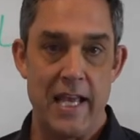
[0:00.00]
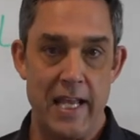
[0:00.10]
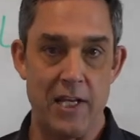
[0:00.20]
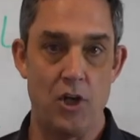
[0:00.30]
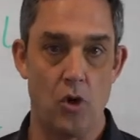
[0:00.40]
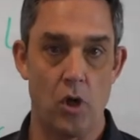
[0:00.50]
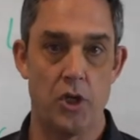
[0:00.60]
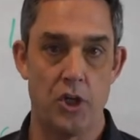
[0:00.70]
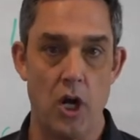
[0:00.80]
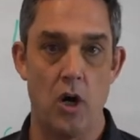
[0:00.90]
in your
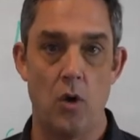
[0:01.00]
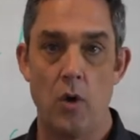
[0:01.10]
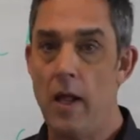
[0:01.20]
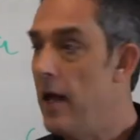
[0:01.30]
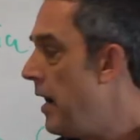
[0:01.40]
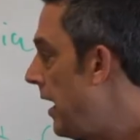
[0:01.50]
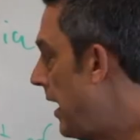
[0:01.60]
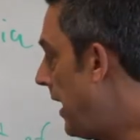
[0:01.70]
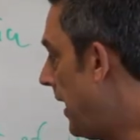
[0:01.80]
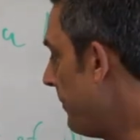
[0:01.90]
show.
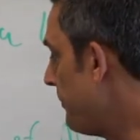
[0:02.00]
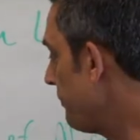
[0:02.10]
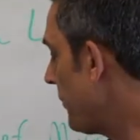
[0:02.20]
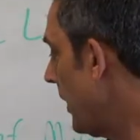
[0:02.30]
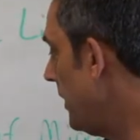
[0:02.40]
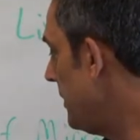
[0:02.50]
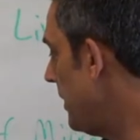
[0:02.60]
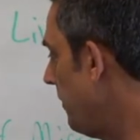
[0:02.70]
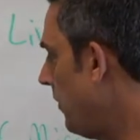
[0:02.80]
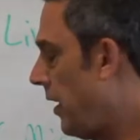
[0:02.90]
Uh,
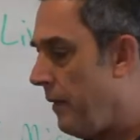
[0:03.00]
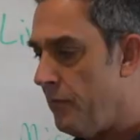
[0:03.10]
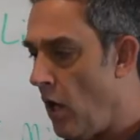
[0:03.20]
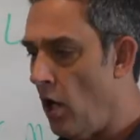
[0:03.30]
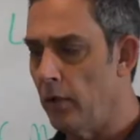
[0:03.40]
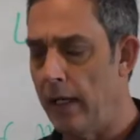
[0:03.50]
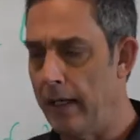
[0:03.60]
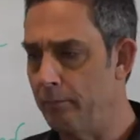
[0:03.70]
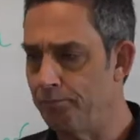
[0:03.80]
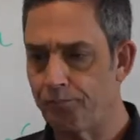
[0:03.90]
I'm on
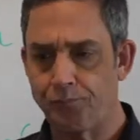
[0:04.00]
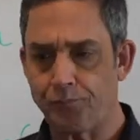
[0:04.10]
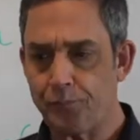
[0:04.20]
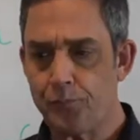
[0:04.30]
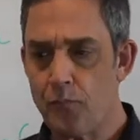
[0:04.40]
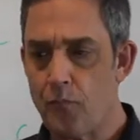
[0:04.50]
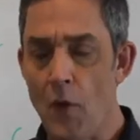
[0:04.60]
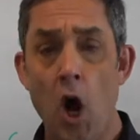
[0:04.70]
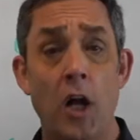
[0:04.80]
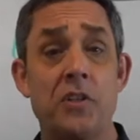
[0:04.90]
uh,
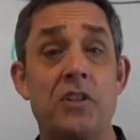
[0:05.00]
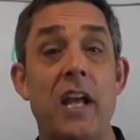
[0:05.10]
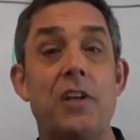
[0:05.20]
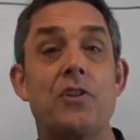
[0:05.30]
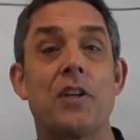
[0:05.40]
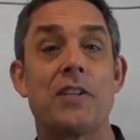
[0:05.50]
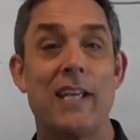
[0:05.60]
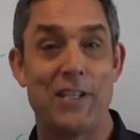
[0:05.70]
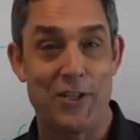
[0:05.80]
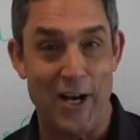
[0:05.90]
on stage
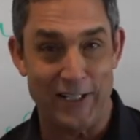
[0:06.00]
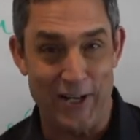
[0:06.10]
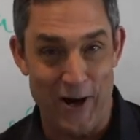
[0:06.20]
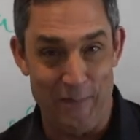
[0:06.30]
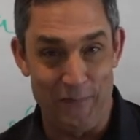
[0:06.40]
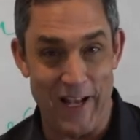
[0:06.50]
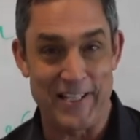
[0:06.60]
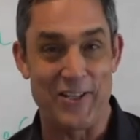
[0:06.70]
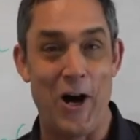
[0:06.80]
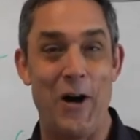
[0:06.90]
success dot com.
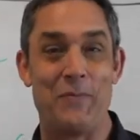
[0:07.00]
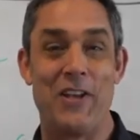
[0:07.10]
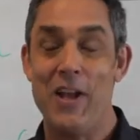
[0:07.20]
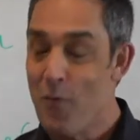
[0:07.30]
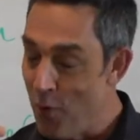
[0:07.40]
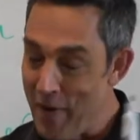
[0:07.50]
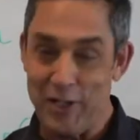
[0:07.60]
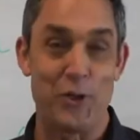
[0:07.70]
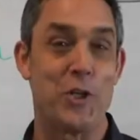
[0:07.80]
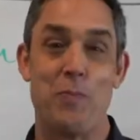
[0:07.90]
That's Tom's. We'll make
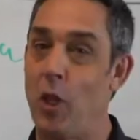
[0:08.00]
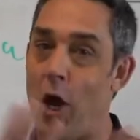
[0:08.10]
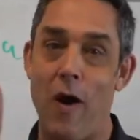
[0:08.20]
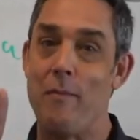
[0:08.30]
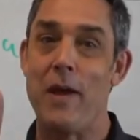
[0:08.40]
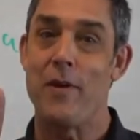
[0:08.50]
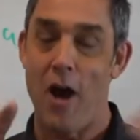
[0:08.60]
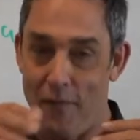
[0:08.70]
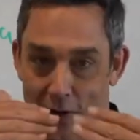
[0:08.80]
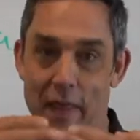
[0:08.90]
sure it's below. I may be
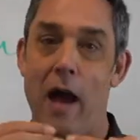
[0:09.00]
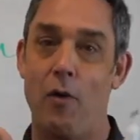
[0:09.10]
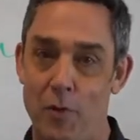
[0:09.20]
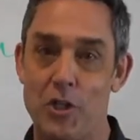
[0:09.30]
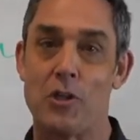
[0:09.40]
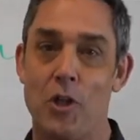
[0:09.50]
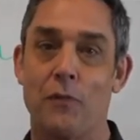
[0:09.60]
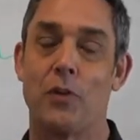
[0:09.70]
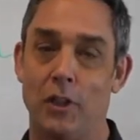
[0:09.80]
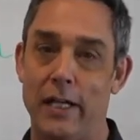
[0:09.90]
off on that one, but just look
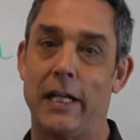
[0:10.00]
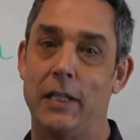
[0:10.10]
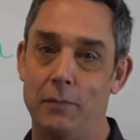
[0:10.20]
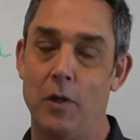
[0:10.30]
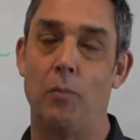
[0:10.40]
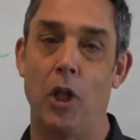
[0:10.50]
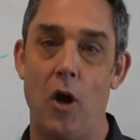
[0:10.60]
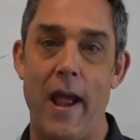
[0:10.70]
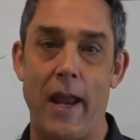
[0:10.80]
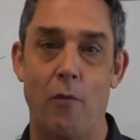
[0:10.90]
for the link
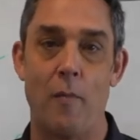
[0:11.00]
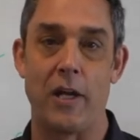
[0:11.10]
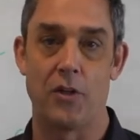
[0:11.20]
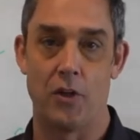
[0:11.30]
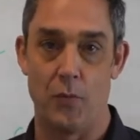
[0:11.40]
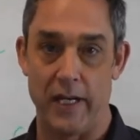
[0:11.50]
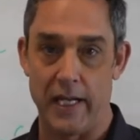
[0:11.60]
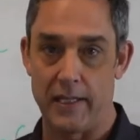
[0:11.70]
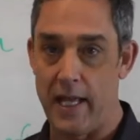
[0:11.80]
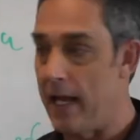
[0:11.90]
below. Hannah will make sure that we
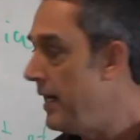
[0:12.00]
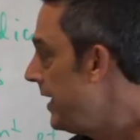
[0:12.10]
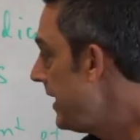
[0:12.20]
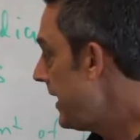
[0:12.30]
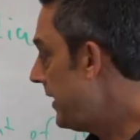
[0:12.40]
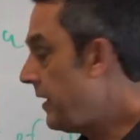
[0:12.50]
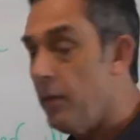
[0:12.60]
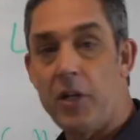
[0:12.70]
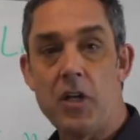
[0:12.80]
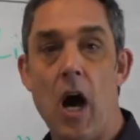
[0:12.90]
get that in there.
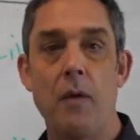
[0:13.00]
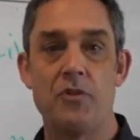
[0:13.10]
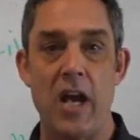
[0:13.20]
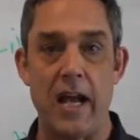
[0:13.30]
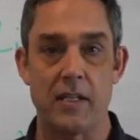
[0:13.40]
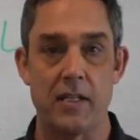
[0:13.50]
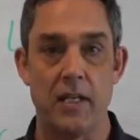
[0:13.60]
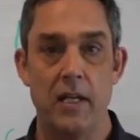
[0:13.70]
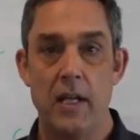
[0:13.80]
But Tom Jackson,